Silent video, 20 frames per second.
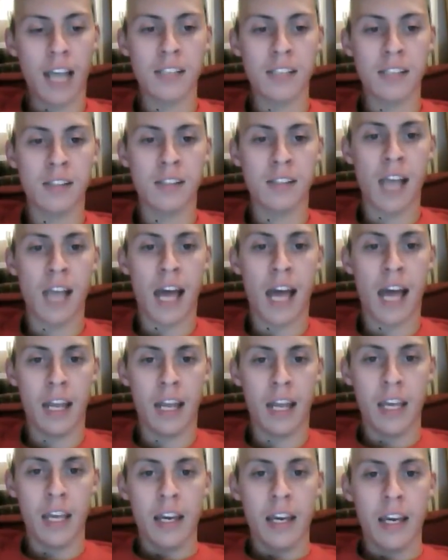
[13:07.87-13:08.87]
I
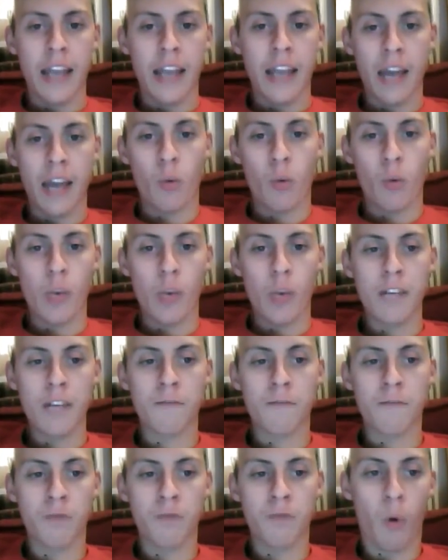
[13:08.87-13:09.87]
said in
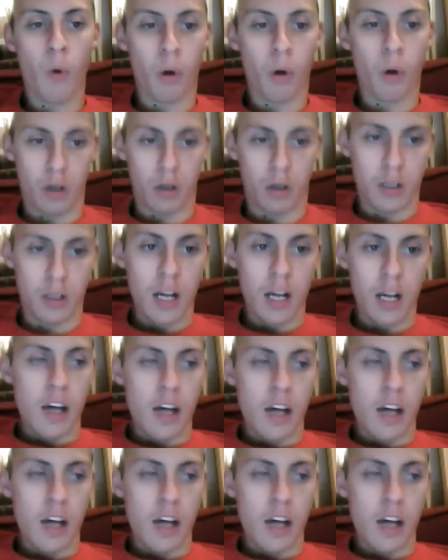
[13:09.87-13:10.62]
week 4